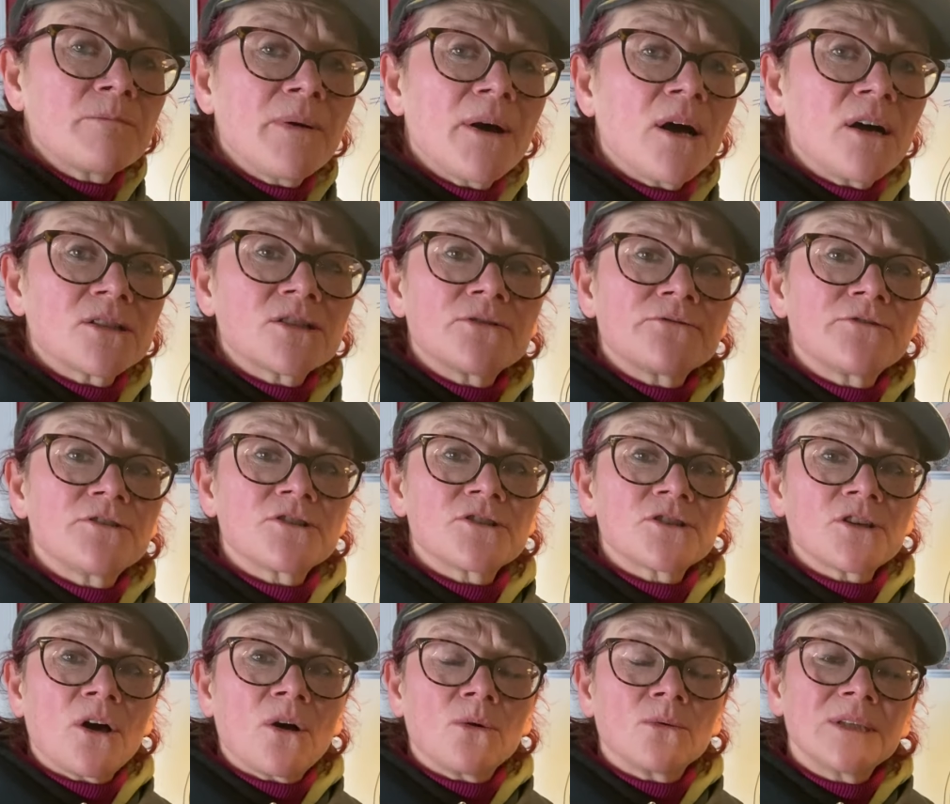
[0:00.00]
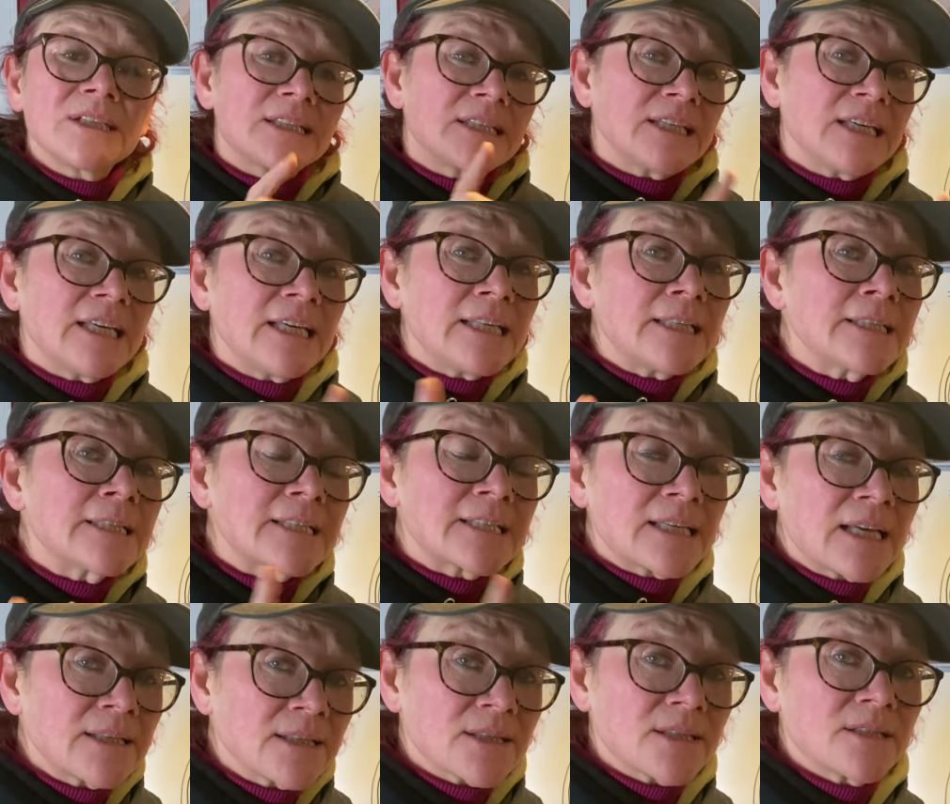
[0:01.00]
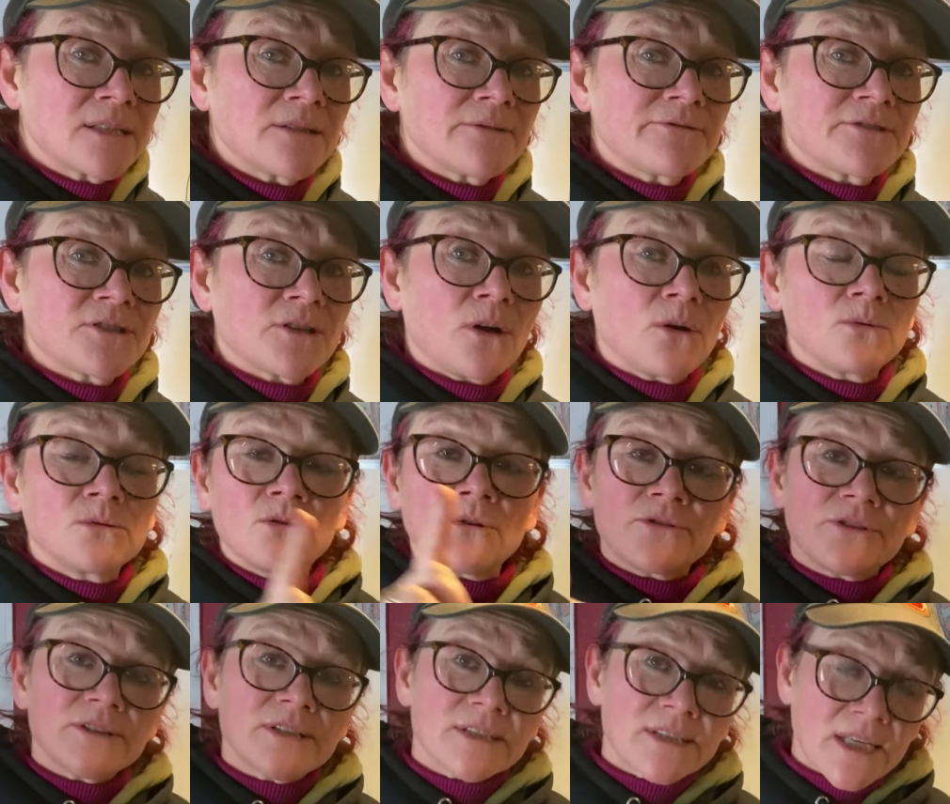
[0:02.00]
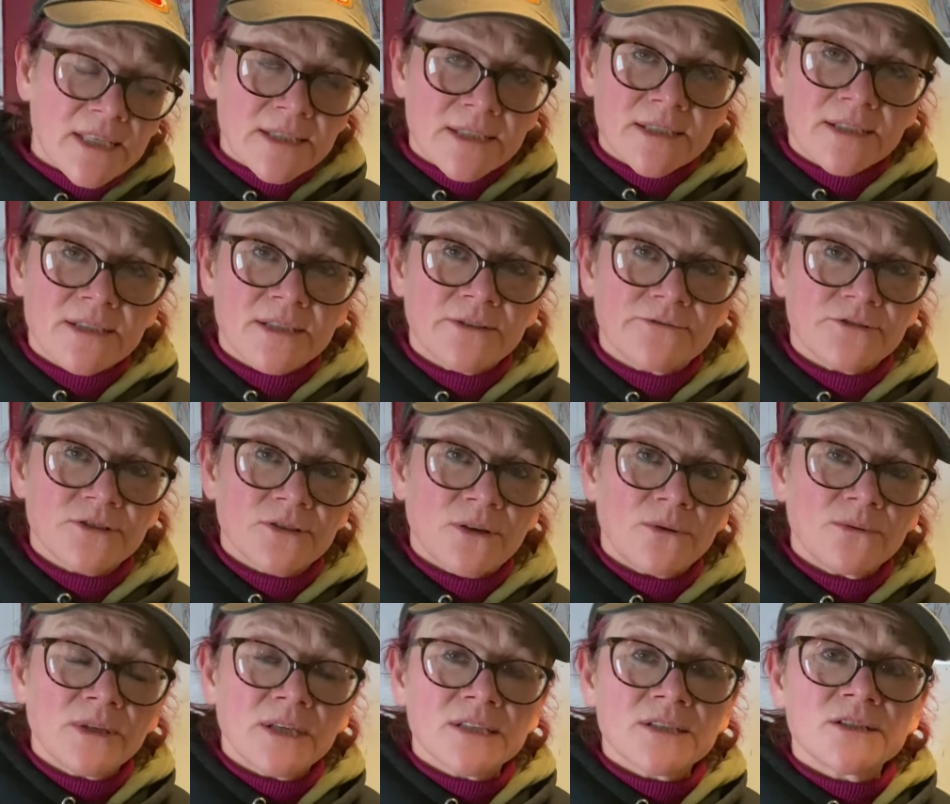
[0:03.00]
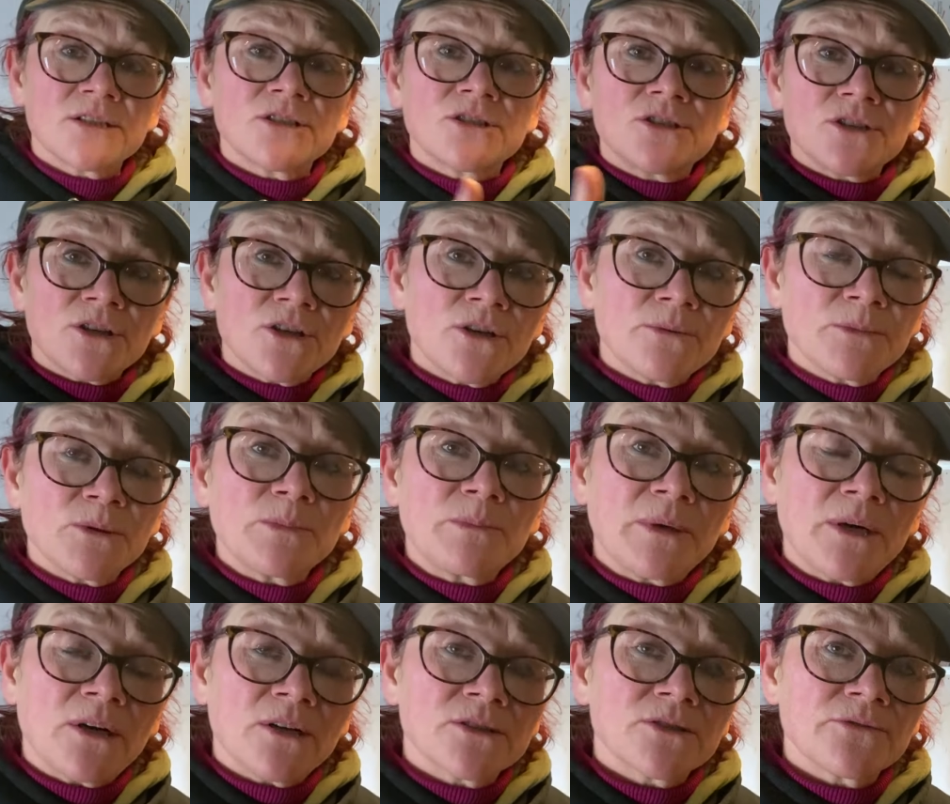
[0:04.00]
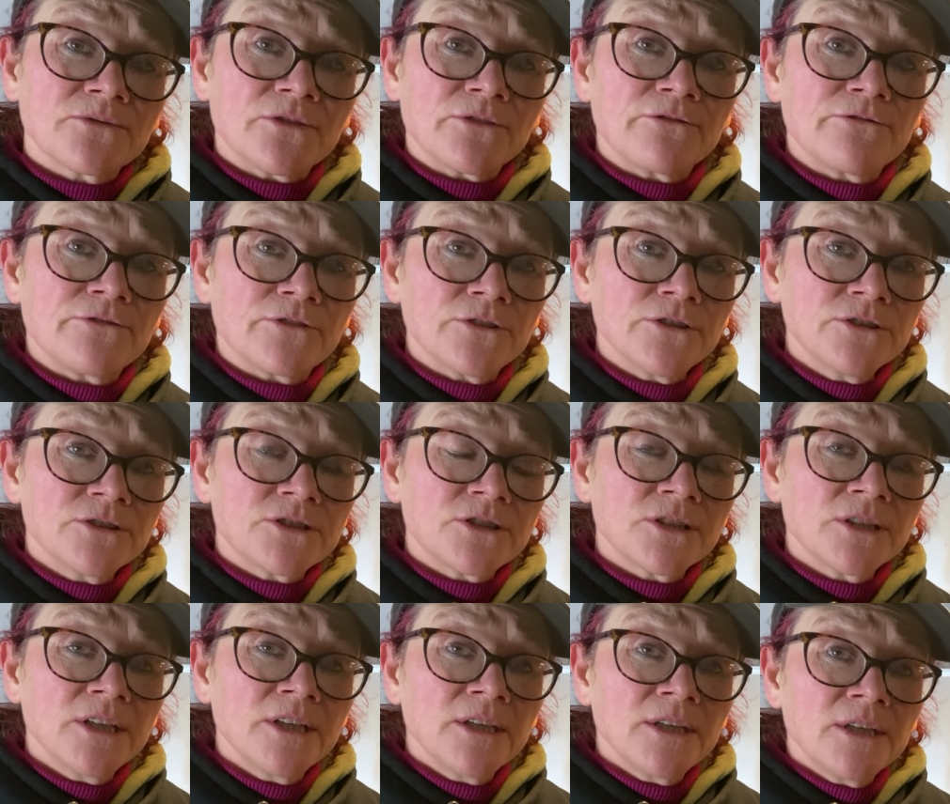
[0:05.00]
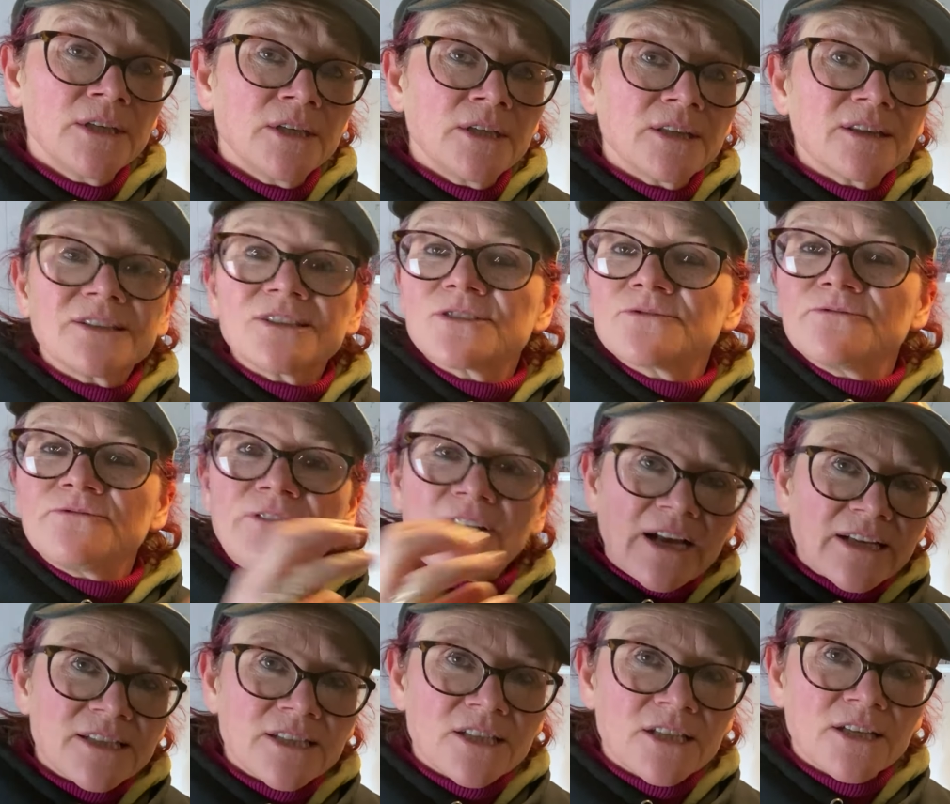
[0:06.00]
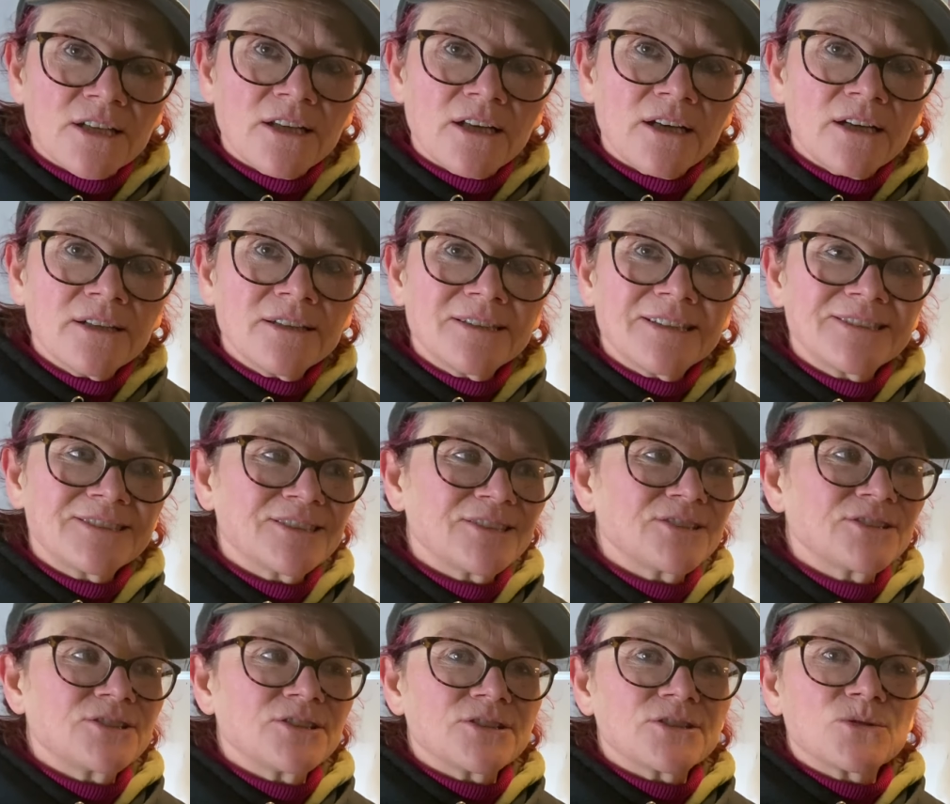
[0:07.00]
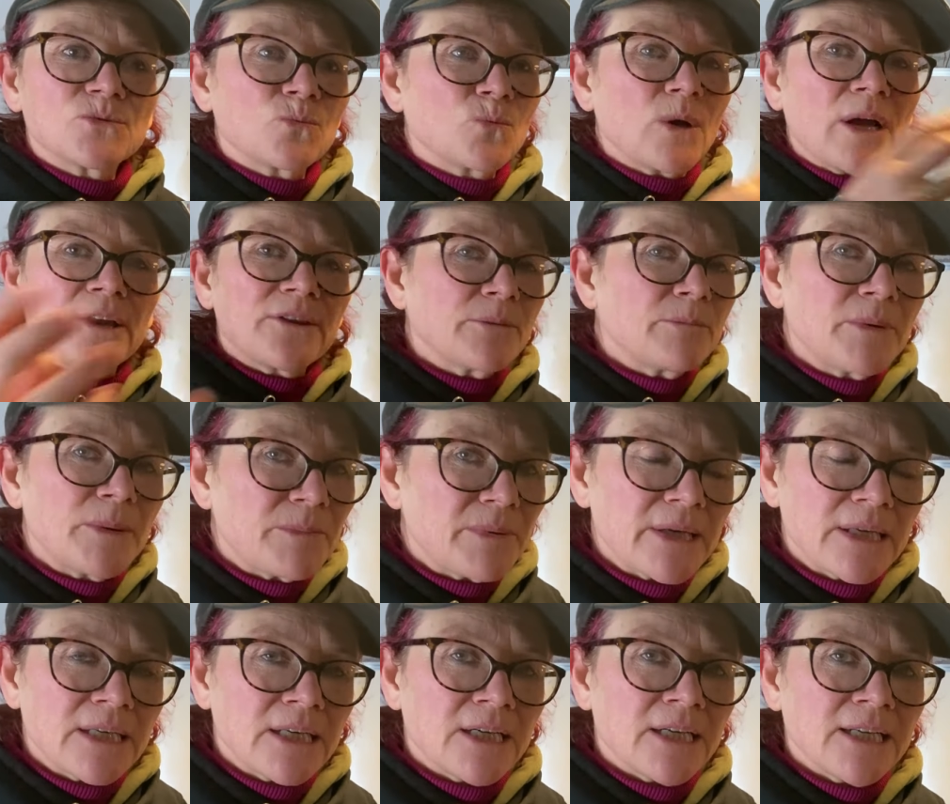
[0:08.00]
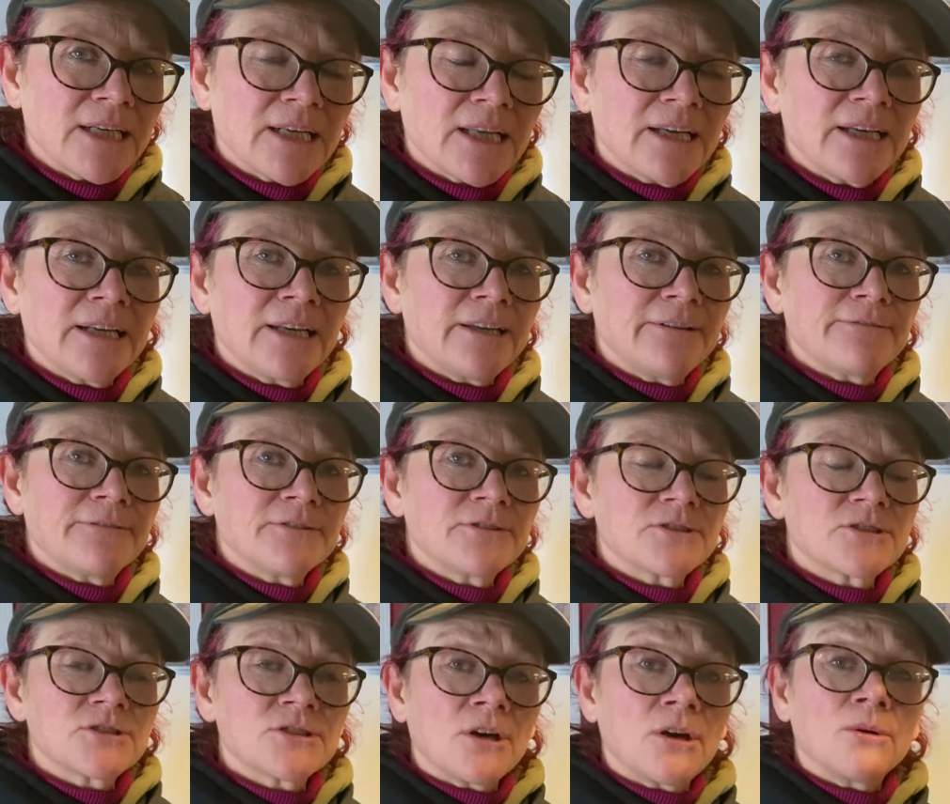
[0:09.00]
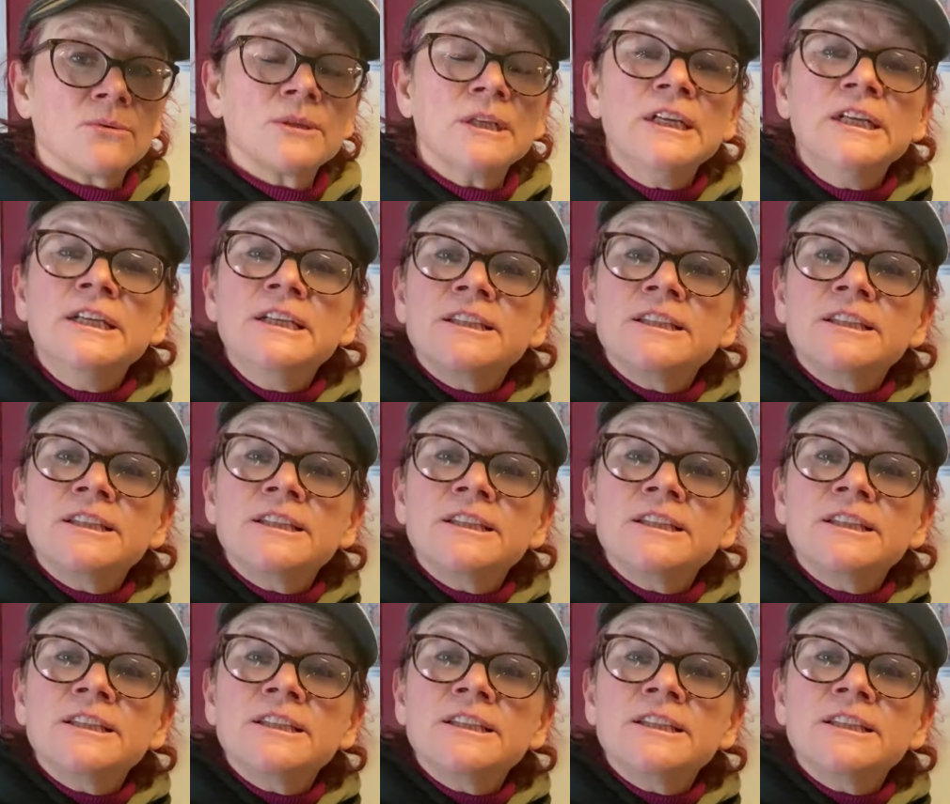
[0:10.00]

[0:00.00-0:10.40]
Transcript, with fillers: part of the sole. It's the insensitive sole, not the sensitive sole. That's the dermal part of the foot that's vascular and that, that's where the papillae live in the sole.